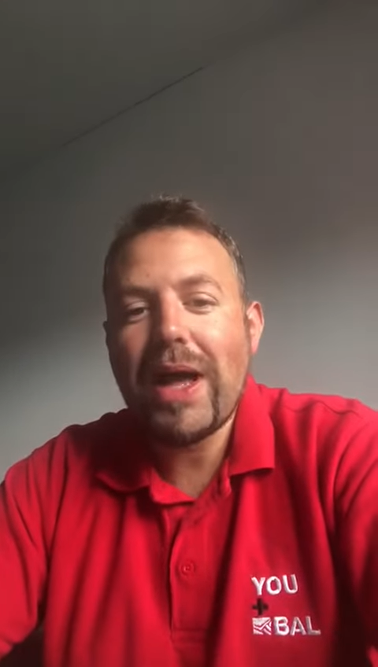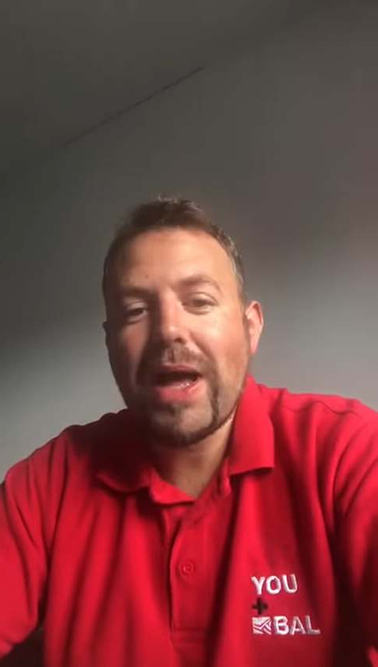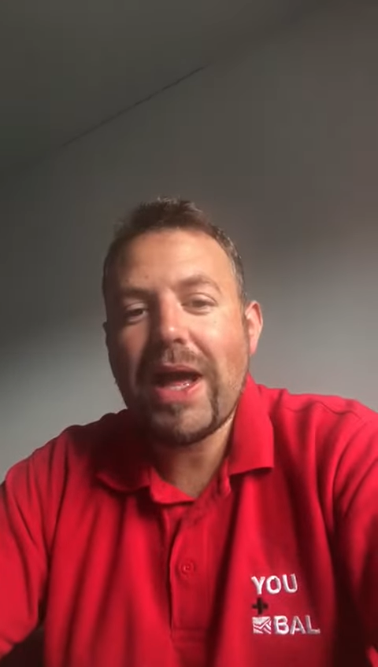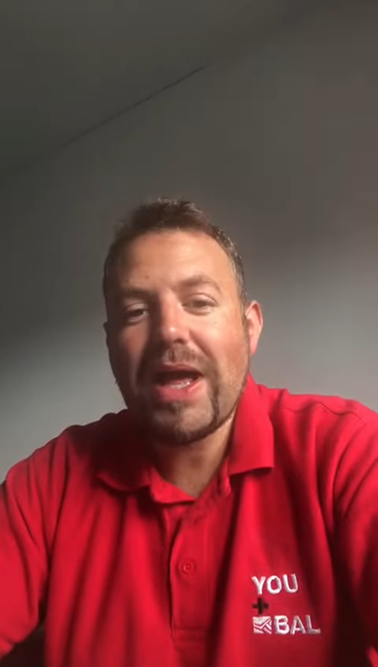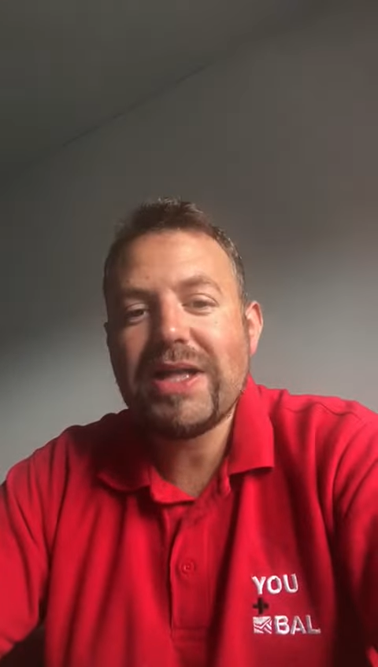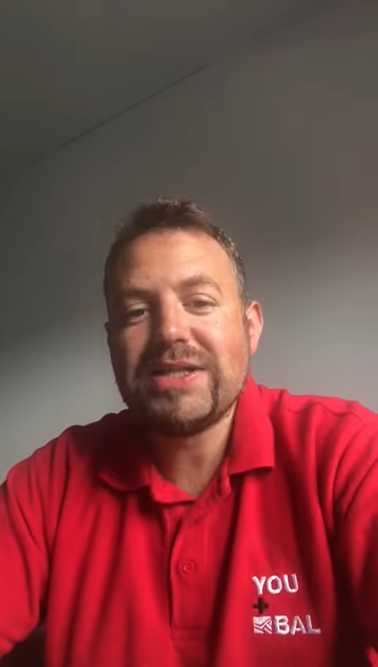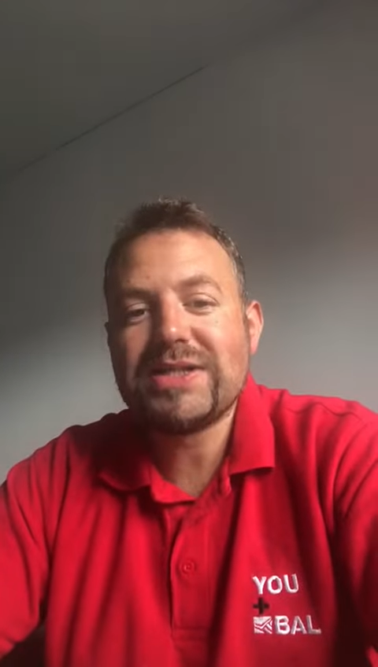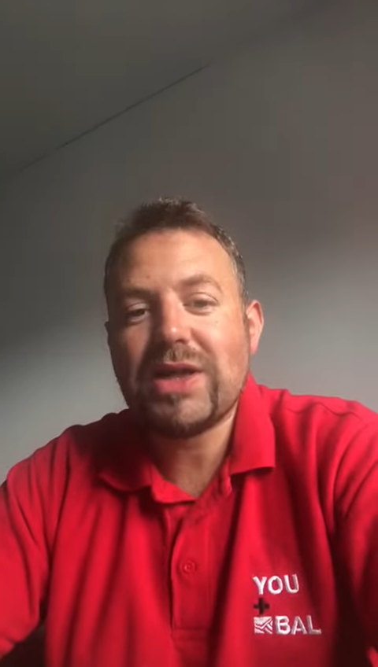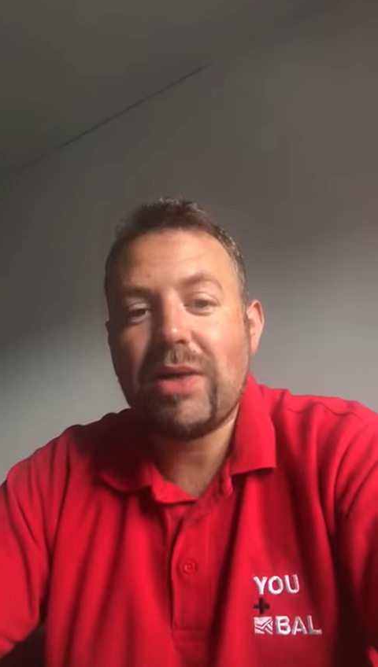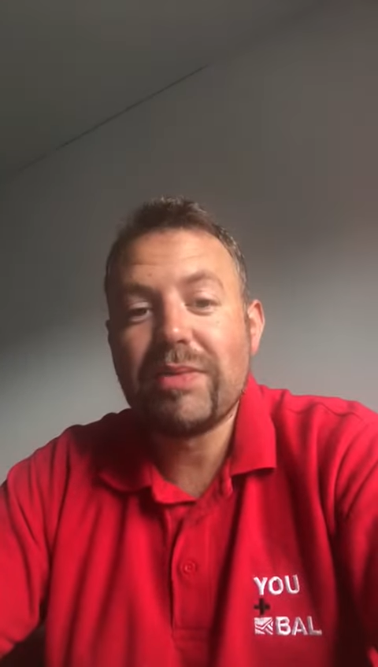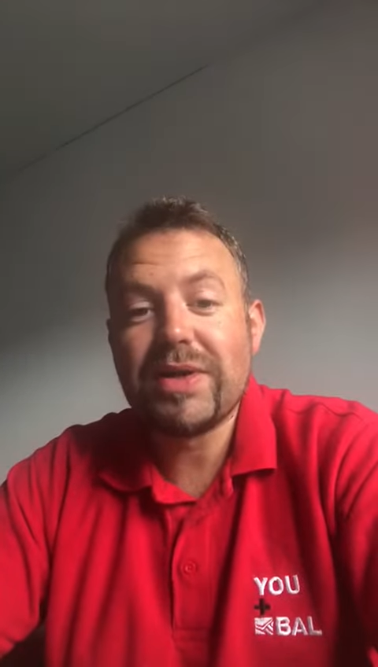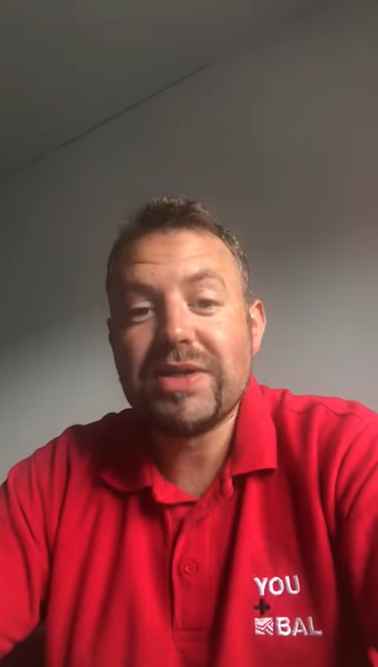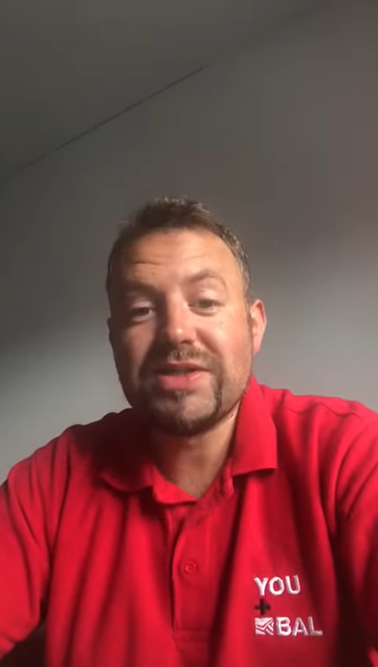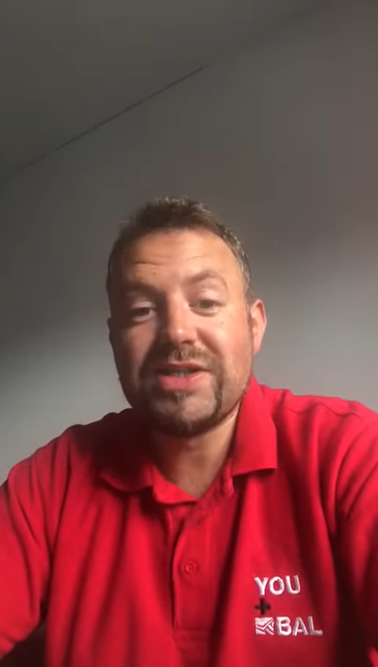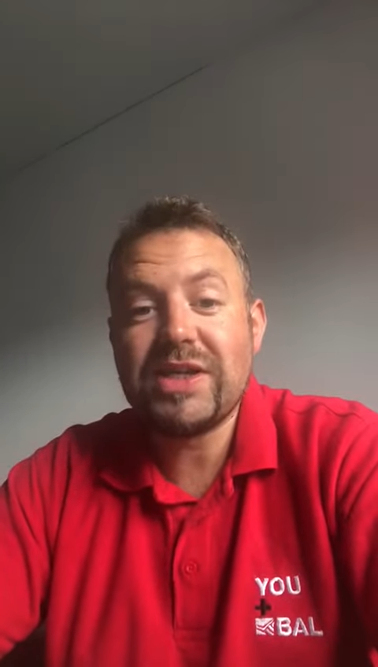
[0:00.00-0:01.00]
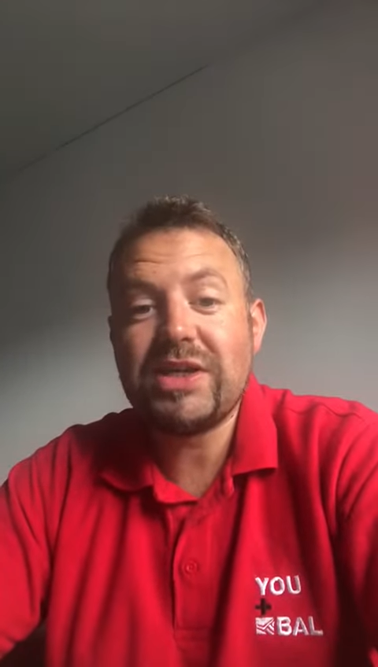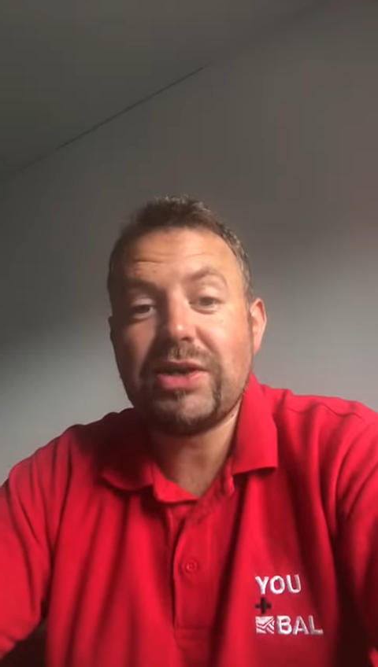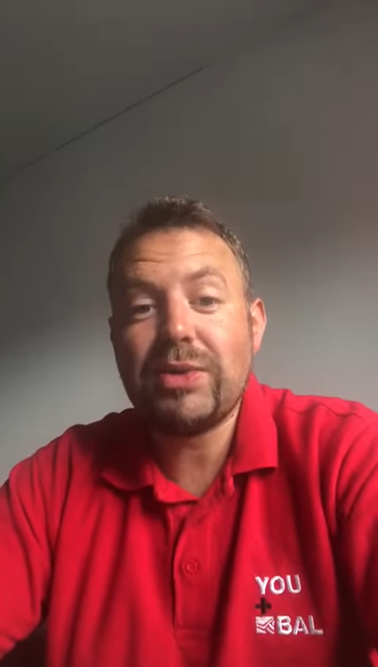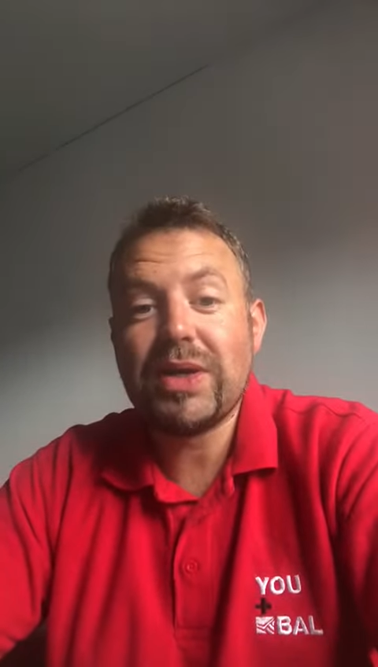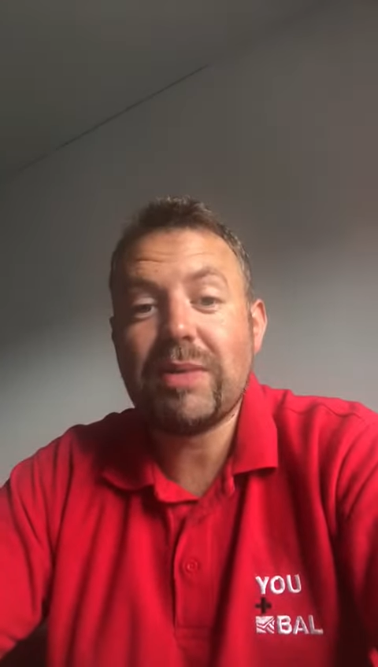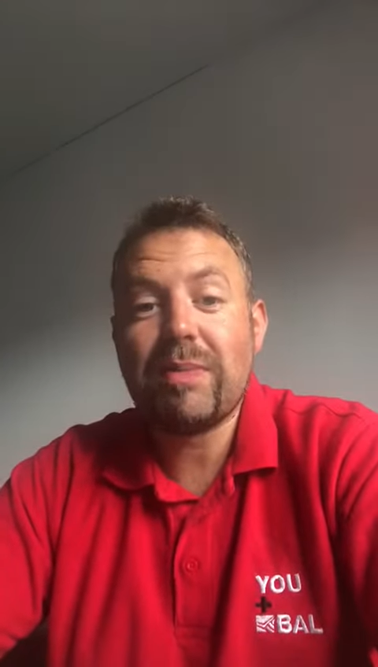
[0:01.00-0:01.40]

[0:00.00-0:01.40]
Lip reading: and I'm continuing